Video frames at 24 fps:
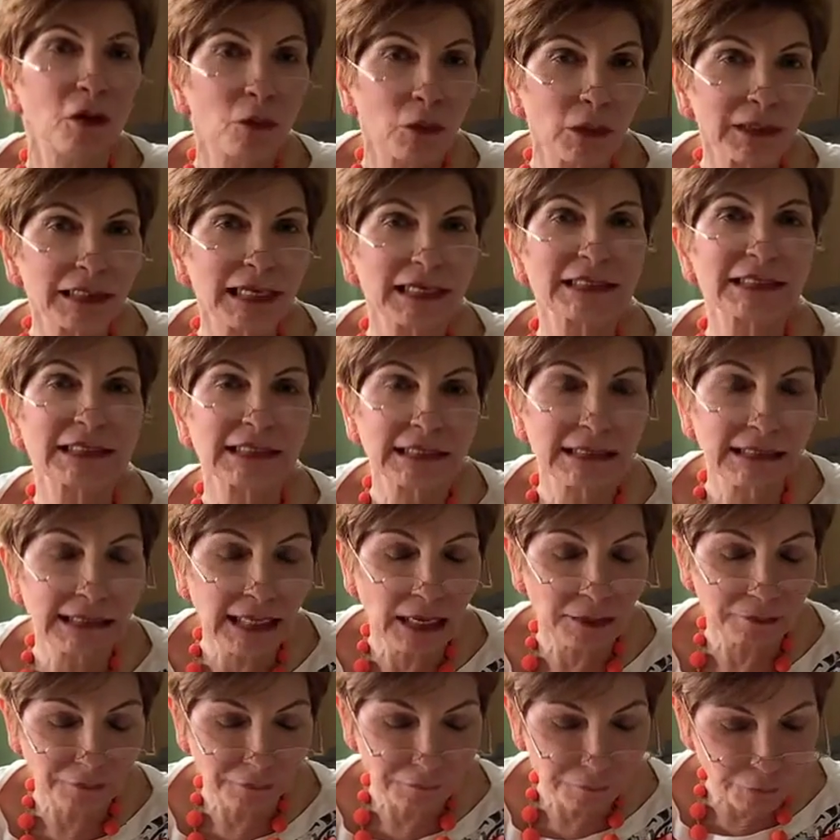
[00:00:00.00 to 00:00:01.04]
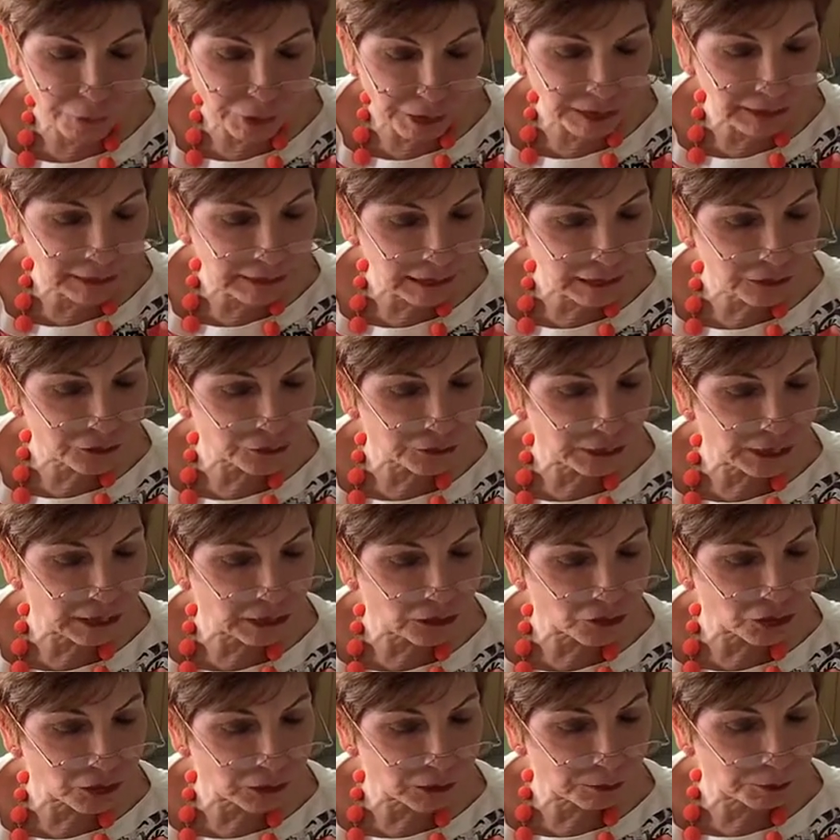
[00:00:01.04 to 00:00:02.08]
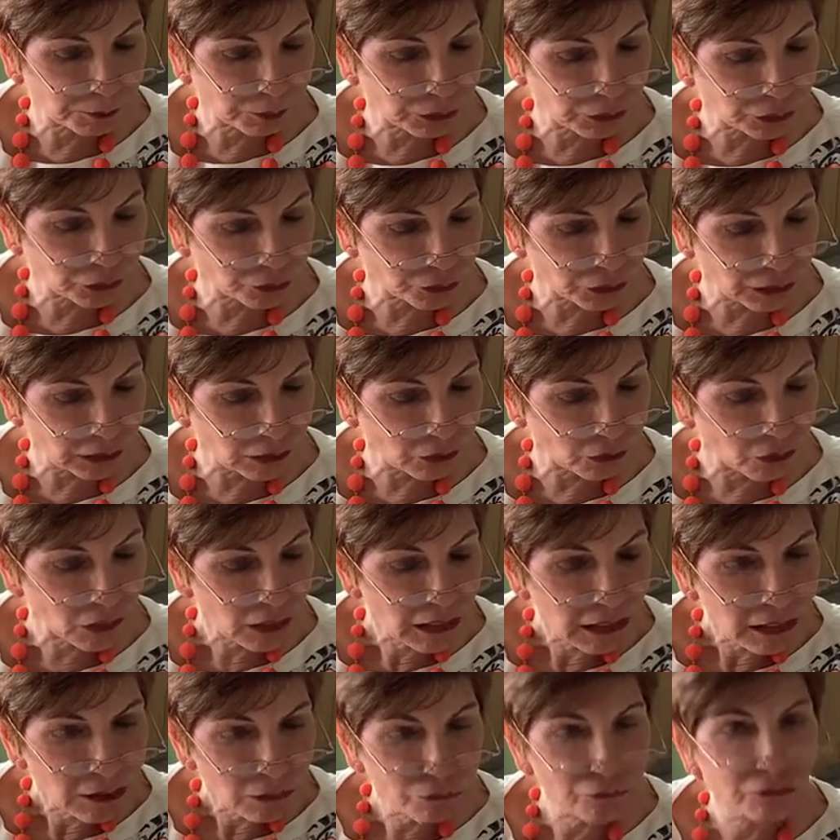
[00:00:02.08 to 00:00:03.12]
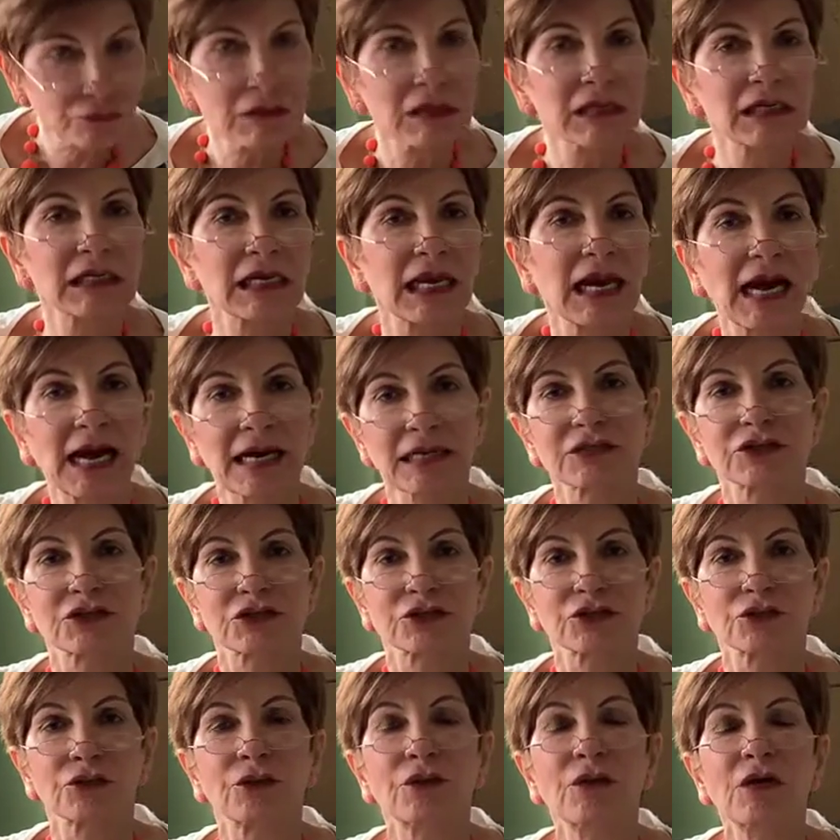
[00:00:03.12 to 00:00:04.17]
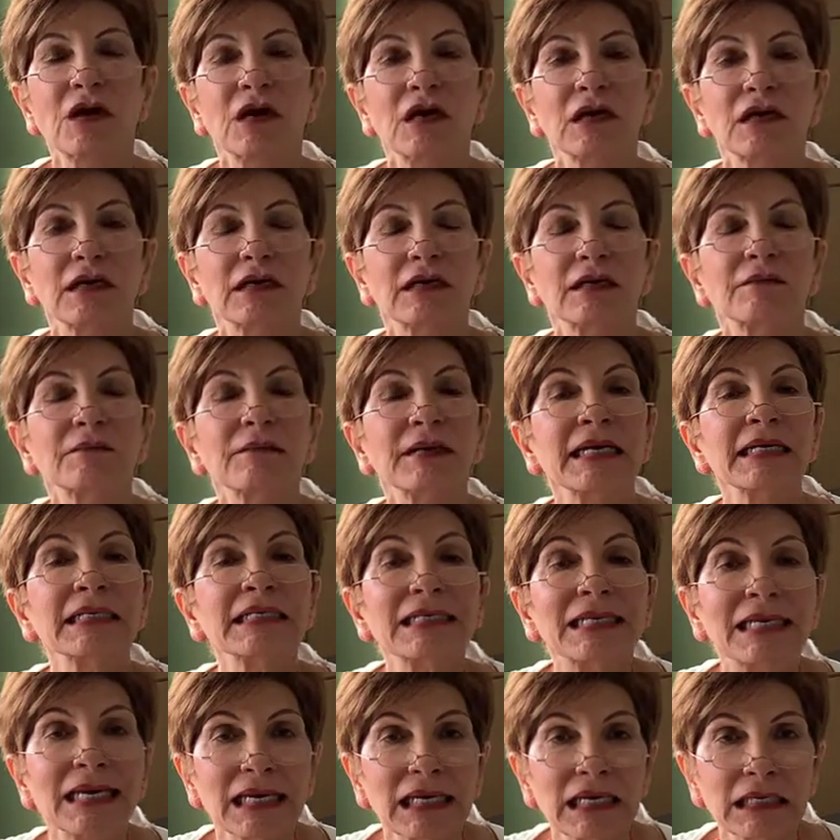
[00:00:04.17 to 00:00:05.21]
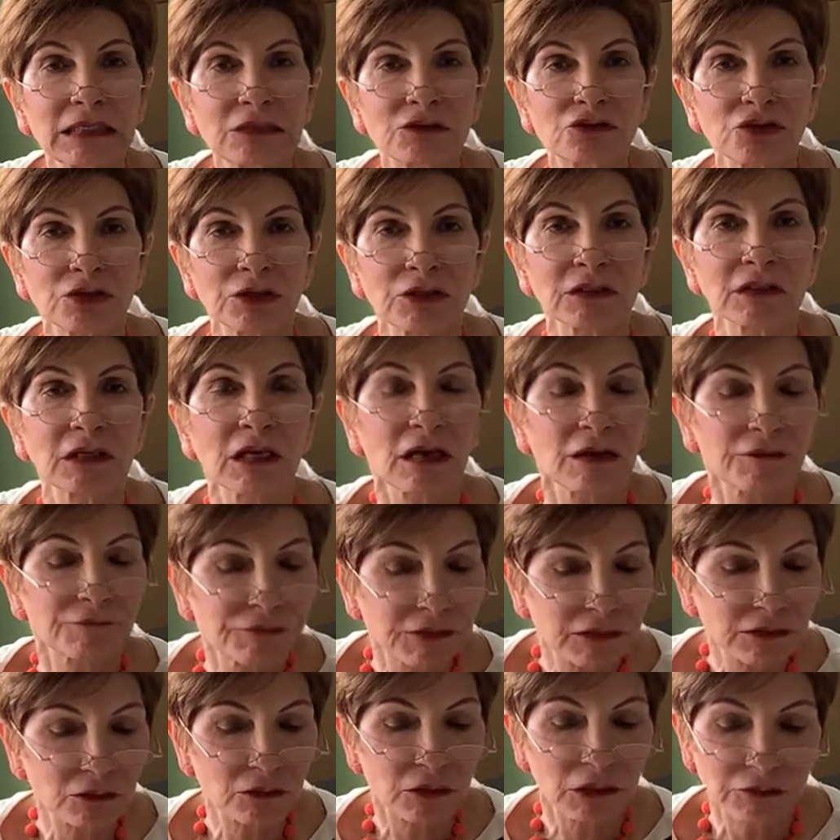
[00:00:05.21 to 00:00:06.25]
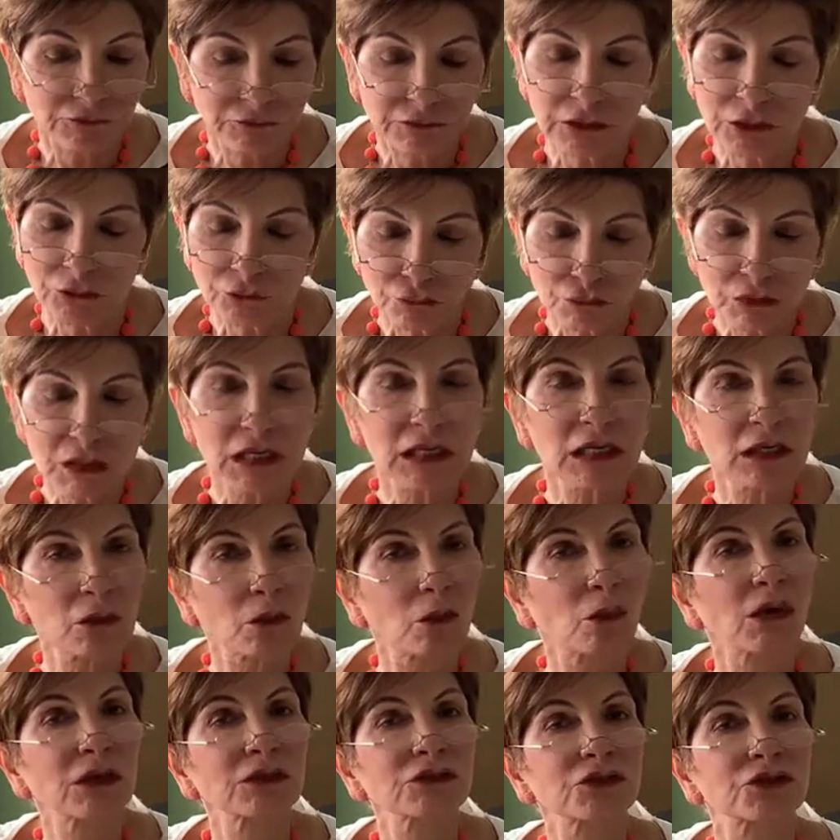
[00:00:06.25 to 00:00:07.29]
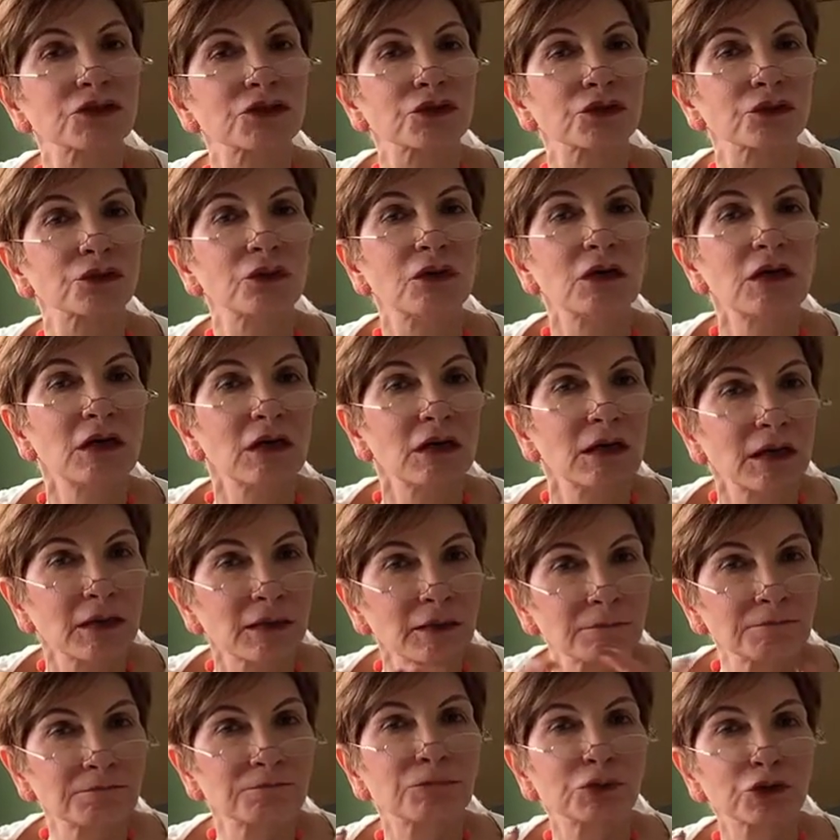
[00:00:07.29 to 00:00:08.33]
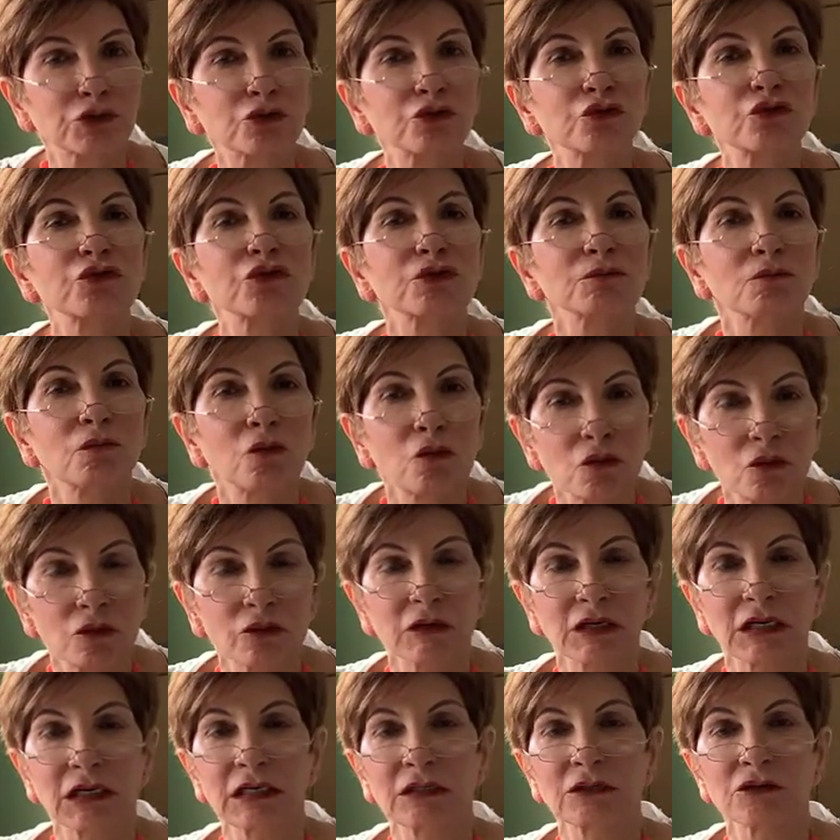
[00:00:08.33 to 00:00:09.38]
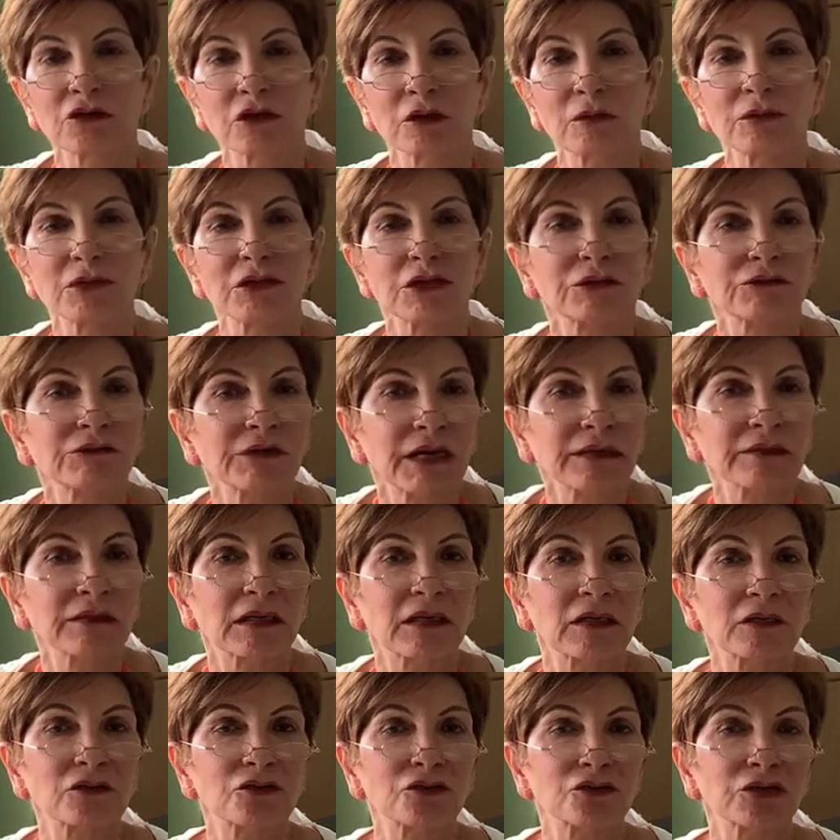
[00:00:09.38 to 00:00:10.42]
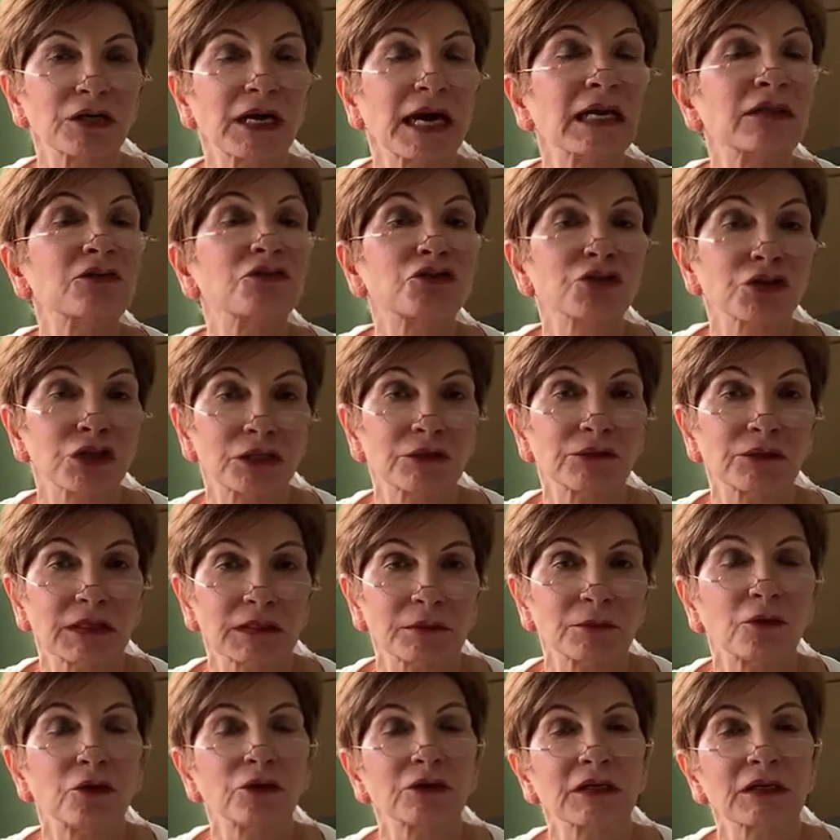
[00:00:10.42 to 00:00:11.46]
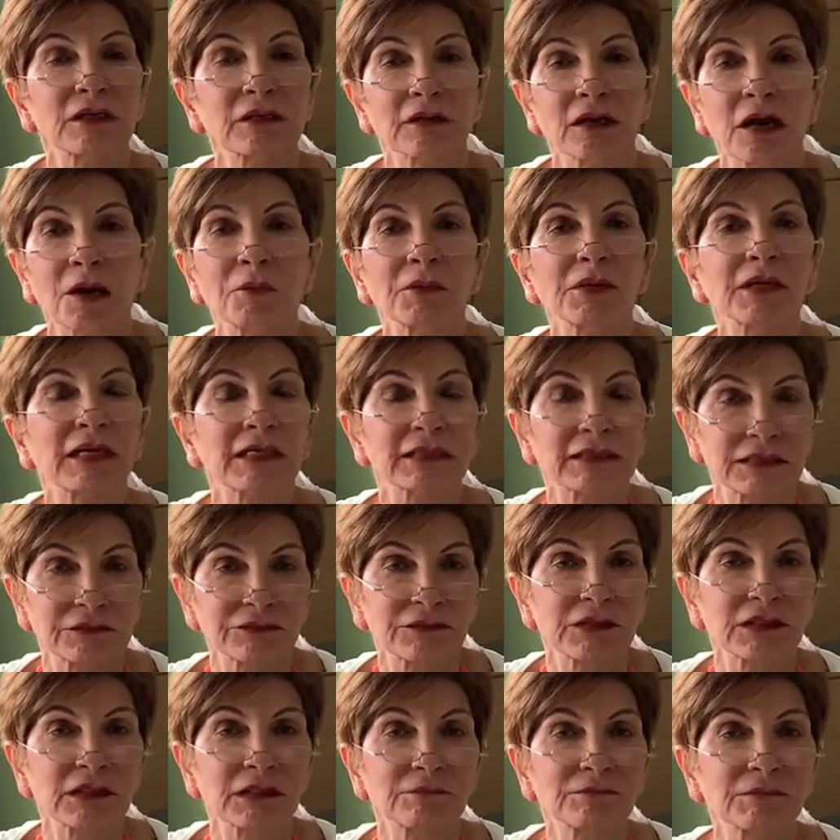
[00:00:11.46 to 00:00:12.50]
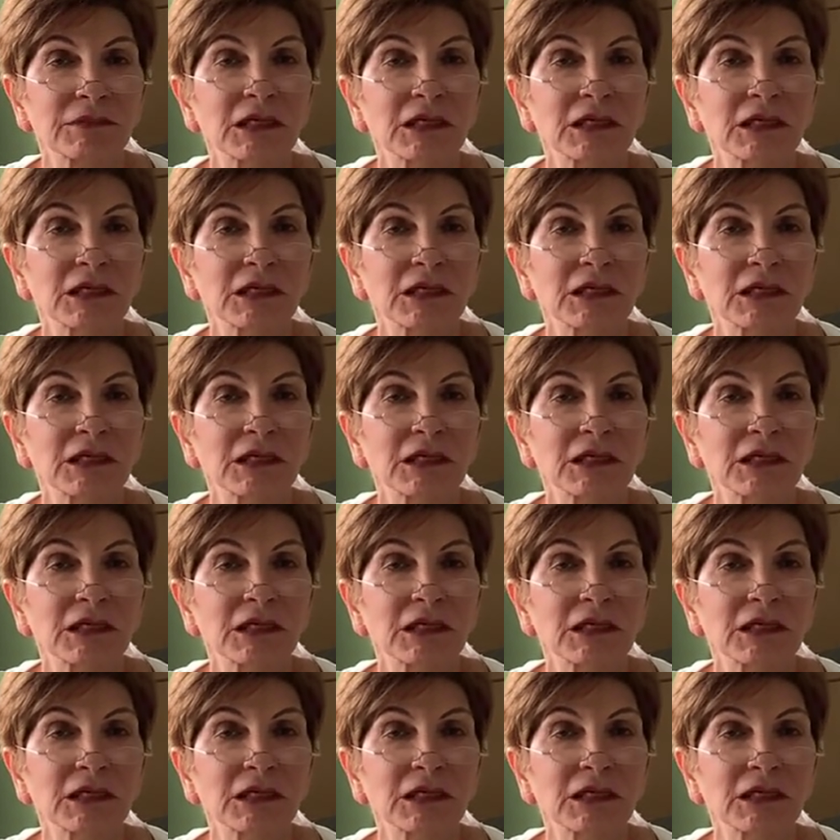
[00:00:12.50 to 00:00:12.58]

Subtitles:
Well, that's the type of branding strategy that Puerto Rico really has to engage in if it really wants to produce more in terms of agriculture and generate more economic activity.